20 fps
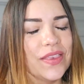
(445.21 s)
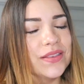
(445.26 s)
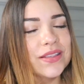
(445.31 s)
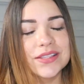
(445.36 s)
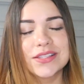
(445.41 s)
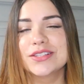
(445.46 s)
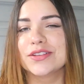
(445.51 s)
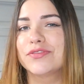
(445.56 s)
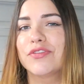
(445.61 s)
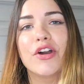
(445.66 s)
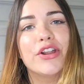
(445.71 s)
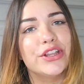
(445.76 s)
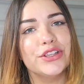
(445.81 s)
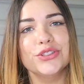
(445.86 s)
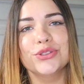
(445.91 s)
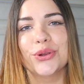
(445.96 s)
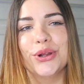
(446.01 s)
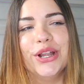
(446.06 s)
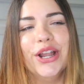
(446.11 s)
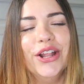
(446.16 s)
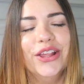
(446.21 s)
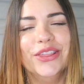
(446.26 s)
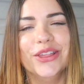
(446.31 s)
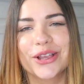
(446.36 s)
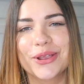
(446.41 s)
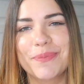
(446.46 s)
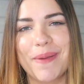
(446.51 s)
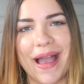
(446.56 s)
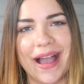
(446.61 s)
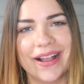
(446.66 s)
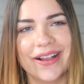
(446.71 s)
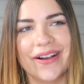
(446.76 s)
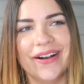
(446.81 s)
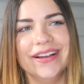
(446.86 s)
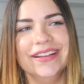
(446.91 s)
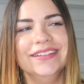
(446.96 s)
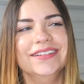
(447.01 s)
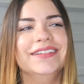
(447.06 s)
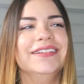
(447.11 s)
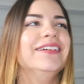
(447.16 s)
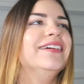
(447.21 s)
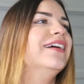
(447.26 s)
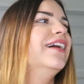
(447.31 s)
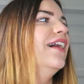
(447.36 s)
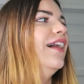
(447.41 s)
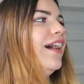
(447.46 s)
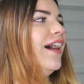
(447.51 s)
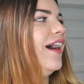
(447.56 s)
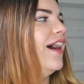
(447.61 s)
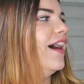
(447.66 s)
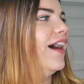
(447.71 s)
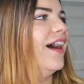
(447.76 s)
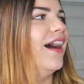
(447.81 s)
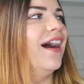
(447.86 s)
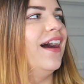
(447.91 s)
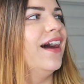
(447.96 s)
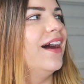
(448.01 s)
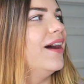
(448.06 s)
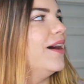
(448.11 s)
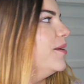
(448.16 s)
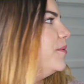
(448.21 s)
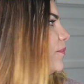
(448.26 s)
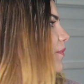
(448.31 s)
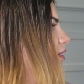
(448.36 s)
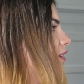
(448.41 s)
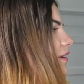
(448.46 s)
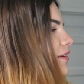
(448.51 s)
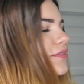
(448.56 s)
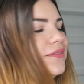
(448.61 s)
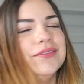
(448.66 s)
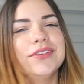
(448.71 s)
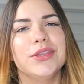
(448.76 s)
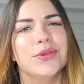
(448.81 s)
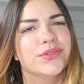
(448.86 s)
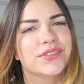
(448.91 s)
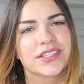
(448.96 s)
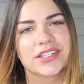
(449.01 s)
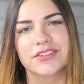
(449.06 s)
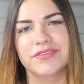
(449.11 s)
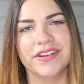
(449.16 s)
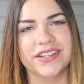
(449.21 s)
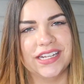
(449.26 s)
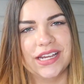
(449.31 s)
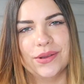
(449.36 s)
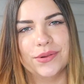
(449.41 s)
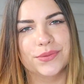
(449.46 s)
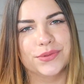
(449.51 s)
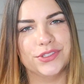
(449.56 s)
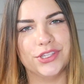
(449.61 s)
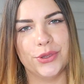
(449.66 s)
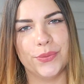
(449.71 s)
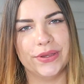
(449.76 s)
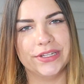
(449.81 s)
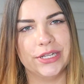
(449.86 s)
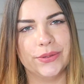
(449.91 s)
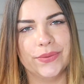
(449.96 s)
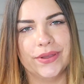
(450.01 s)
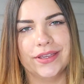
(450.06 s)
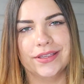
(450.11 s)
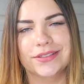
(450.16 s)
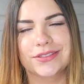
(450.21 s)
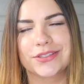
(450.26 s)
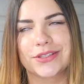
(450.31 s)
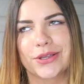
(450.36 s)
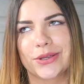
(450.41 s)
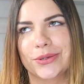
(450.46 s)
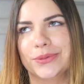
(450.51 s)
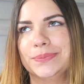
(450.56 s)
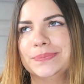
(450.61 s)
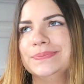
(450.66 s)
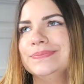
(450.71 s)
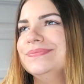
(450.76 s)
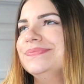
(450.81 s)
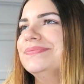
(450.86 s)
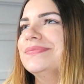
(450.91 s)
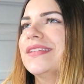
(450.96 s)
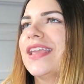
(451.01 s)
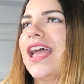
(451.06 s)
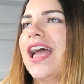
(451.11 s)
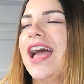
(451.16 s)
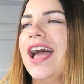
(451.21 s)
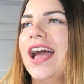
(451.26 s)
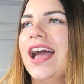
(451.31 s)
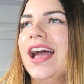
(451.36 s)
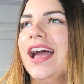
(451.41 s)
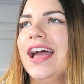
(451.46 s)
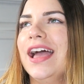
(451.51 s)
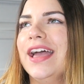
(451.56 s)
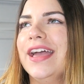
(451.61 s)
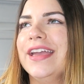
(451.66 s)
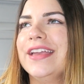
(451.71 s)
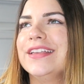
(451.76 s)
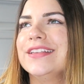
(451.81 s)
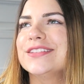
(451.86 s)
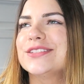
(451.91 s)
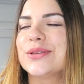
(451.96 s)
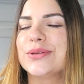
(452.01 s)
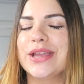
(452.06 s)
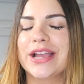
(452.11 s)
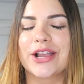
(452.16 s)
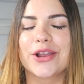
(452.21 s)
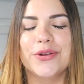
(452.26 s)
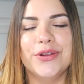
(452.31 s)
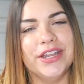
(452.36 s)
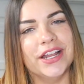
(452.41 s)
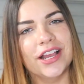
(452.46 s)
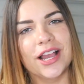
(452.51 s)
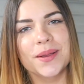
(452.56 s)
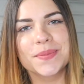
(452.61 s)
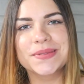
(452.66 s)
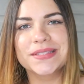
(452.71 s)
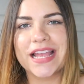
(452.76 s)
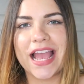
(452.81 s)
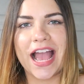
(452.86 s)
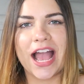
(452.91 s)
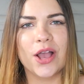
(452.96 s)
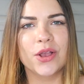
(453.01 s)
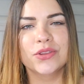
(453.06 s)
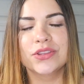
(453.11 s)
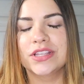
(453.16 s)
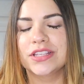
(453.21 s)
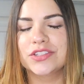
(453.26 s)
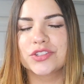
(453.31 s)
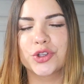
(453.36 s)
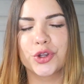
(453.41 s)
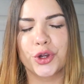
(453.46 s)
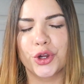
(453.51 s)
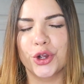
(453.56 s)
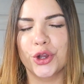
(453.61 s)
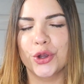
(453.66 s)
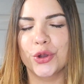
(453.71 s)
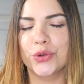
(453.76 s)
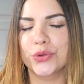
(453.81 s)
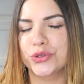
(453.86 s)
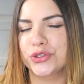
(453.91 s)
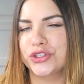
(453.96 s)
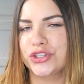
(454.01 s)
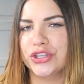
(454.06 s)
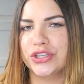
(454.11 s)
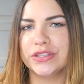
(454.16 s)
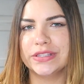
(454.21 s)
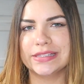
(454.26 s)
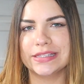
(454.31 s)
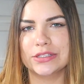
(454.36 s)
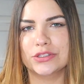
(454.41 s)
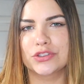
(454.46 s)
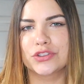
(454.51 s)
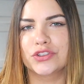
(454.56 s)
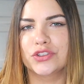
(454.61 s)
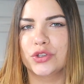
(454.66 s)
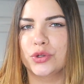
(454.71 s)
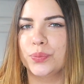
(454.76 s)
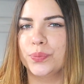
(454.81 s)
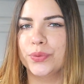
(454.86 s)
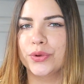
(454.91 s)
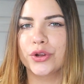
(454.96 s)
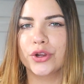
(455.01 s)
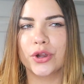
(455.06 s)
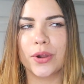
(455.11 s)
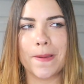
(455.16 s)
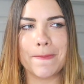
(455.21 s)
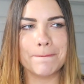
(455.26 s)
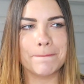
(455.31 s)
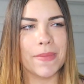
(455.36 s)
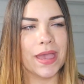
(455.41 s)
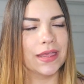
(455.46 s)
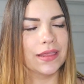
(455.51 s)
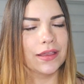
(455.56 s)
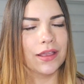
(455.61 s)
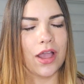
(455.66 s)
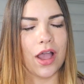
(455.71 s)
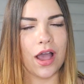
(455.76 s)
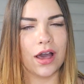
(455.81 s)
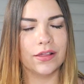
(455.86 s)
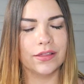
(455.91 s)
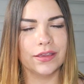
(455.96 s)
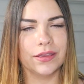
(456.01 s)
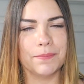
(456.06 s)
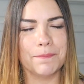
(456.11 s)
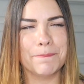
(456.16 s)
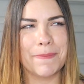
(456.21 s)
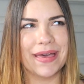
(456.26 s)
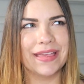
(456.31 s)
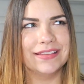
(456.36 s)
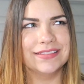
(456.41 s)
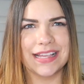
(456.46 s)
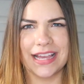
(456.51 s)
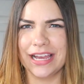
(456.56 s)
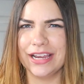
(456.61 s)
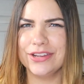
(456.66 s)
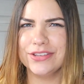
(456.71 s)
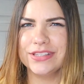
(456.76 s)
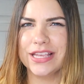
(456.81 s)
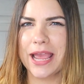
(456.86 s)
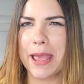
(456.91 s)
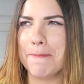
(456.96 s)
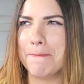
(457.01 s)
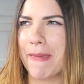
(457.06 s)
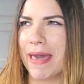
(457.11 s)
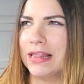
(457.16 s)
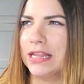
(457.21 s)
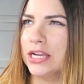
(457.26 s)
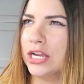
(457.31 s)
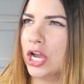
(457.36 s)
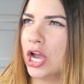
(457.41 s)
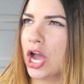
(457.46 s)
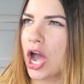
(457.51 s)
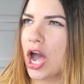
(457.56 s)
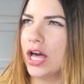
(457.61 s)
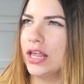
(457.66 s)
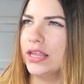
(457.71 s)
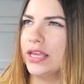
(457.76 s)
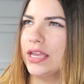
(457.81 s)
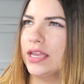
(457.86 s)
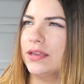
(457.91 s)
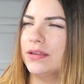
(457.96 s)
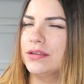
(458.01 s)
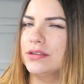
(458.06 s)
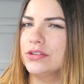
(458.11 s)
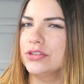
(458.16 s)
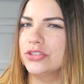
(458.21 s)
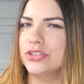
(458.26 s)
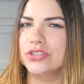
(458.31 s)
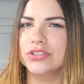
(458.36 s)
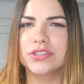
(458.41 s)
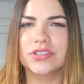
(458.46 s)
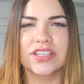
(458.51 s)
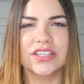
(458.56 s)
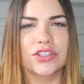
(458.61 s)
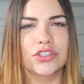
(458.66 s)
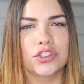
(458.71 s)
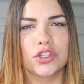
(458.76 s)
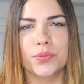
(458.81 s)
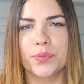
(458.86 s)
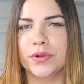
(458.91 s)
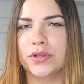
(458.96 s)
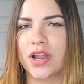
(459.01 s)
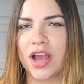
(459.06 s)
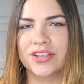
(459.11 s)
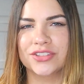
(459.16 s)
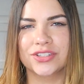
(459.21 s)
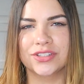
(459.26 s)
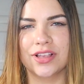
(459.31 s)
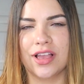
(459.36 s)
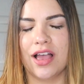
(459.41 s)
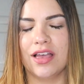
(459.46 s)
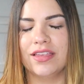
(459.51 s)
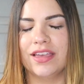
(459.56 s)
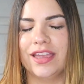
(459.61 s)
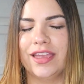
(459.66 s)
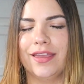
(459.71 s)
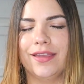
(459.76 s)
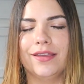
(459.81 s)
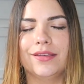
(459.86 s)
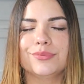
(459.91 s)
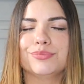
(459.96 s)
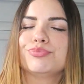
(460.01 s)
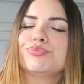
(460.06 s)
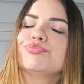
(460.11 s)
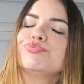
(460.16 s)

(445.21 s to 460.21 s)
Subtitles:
This is a funny story to look back on. He was gonna find out it was you anyway, so yeah, Karina comes down, this girl, she's like super melancholy. Is that how you say it? Melancholy? She's just like super nonchalant, like,